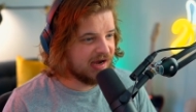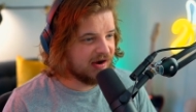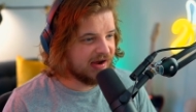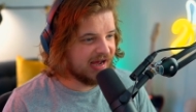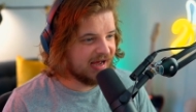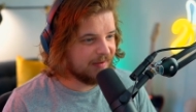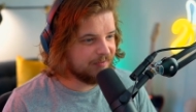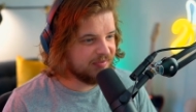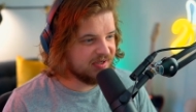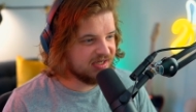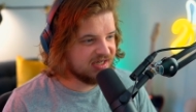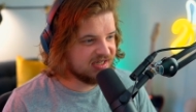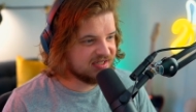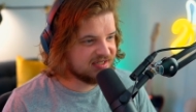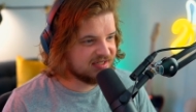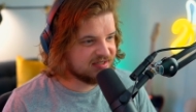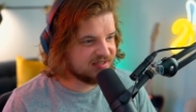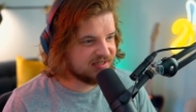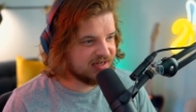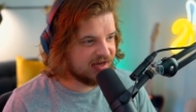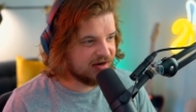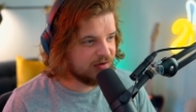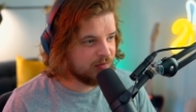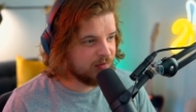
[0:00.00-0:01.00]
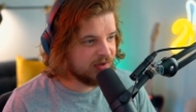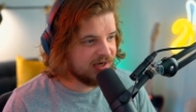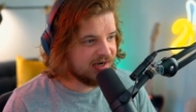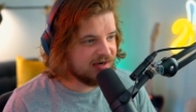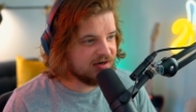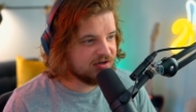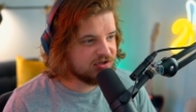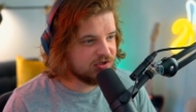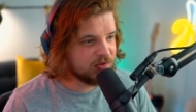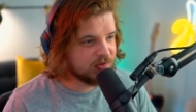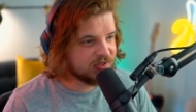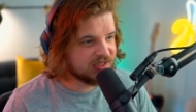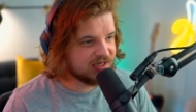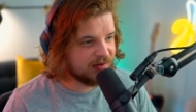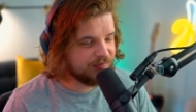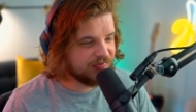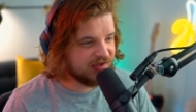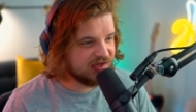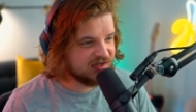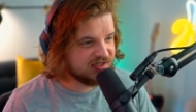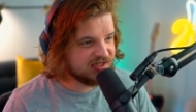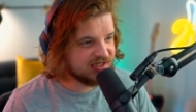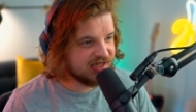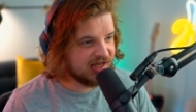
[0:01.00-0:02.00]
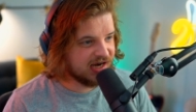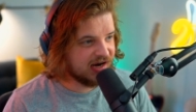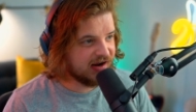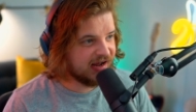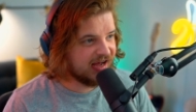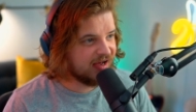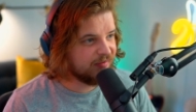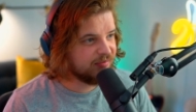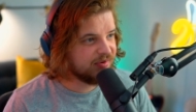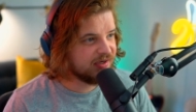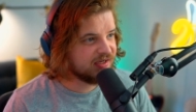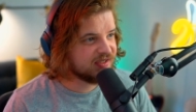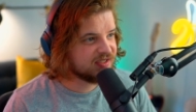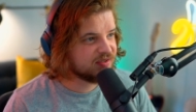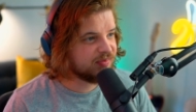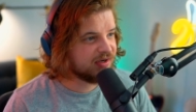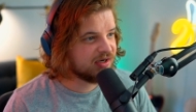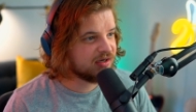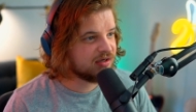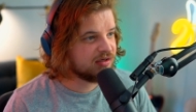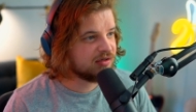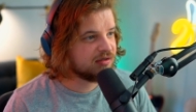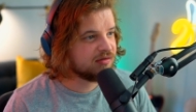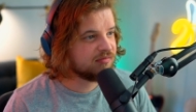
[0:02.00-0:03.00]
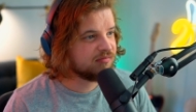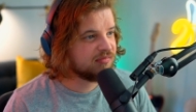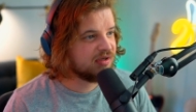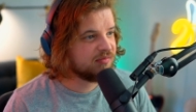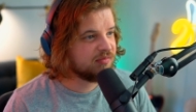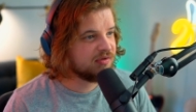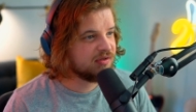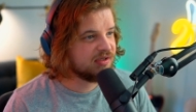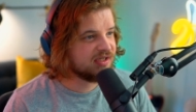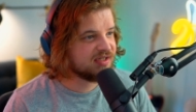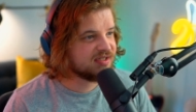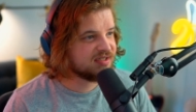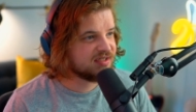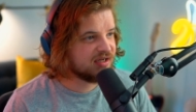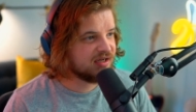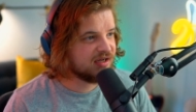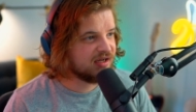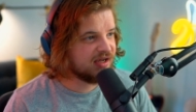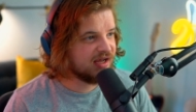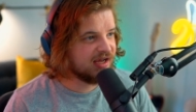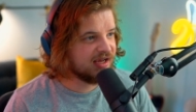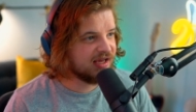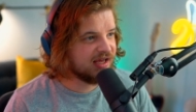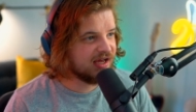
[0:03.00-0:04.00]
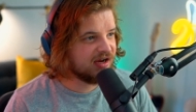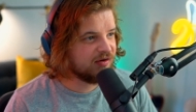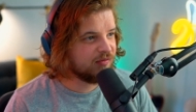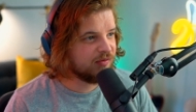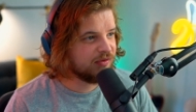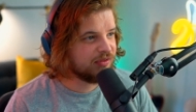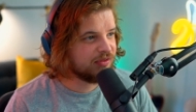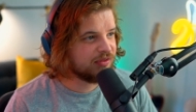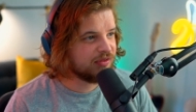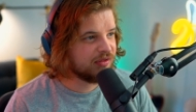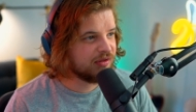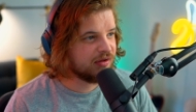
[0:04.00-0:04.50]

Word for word: Our happiness is down. We need to do something to get our happiness back up. Maybe let's uh, hang out with...